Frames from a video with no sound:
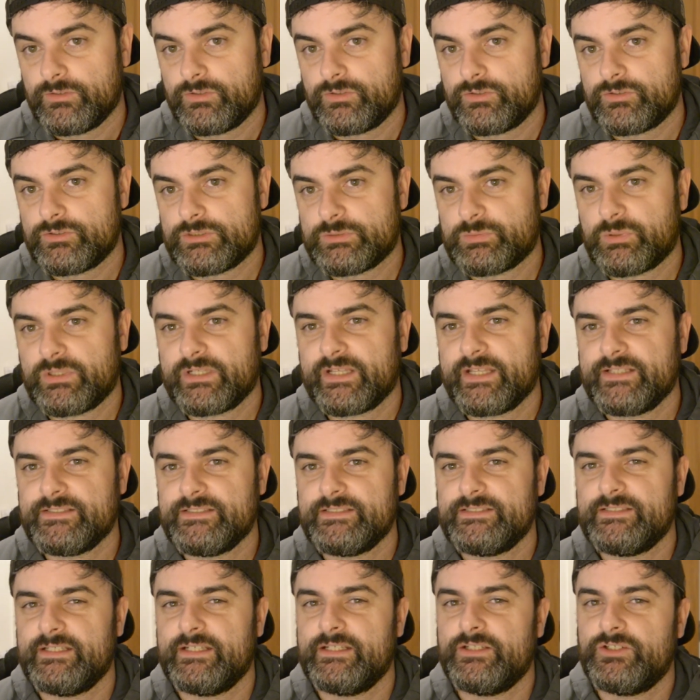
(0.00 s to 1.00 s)
Sporting
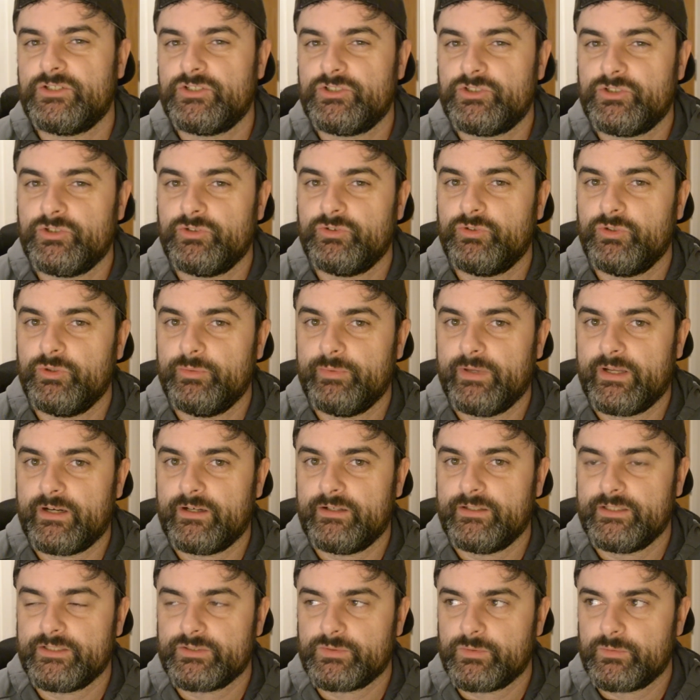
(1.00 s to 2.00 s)
Kansas City should do better
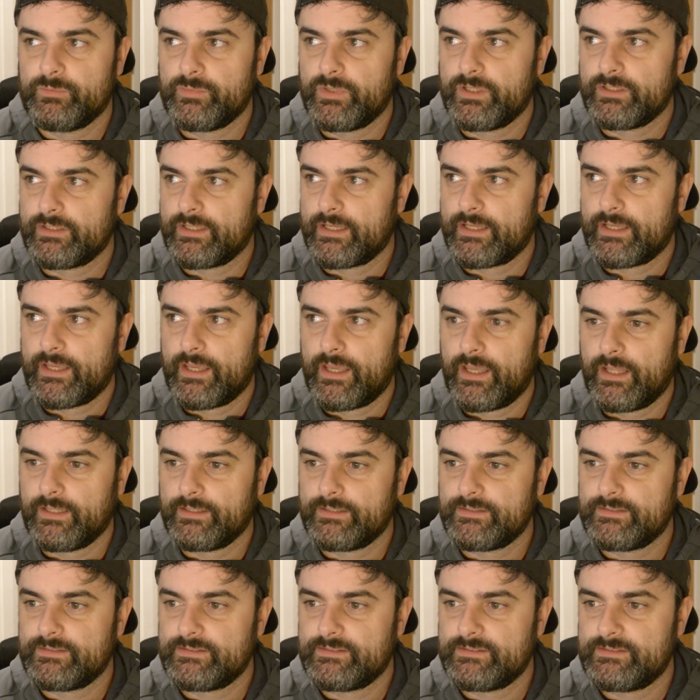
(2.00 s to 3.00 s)
in this one, but I
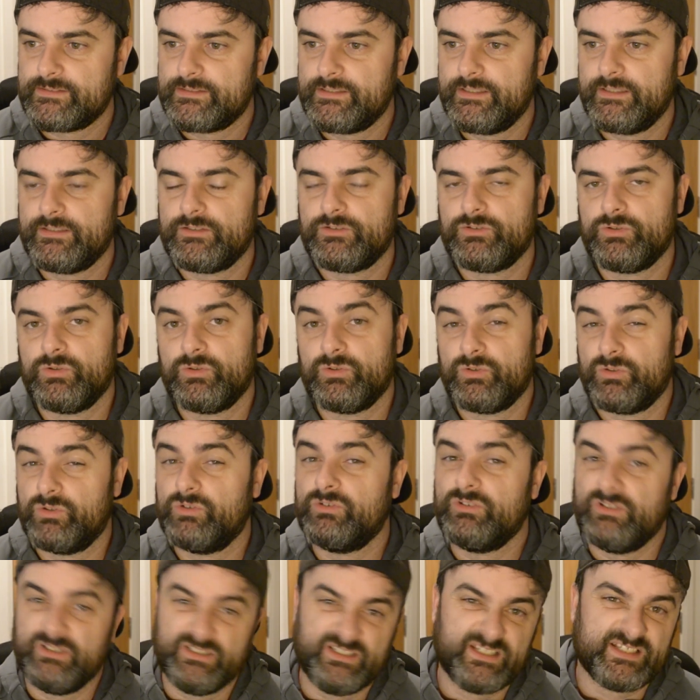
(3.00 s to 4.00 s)
can't see it, so I'm
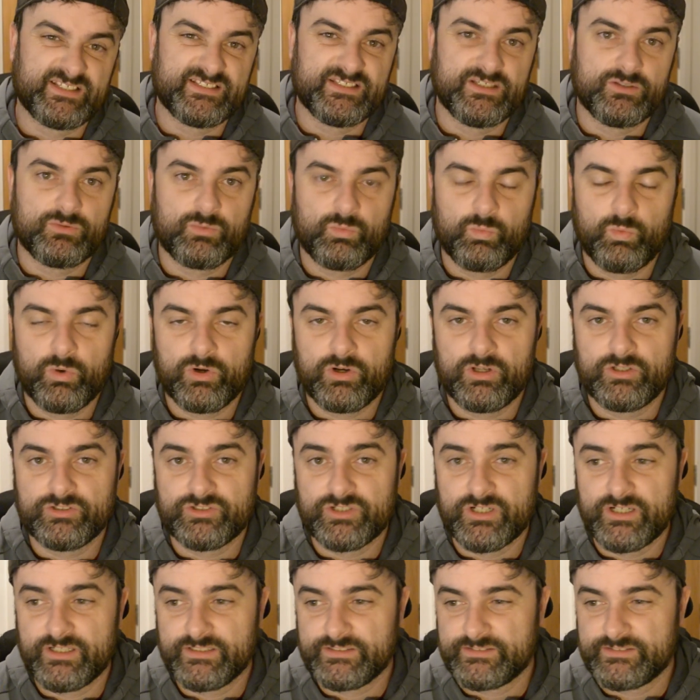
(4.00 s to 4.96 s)
going to go, like I said, 1-1 draw.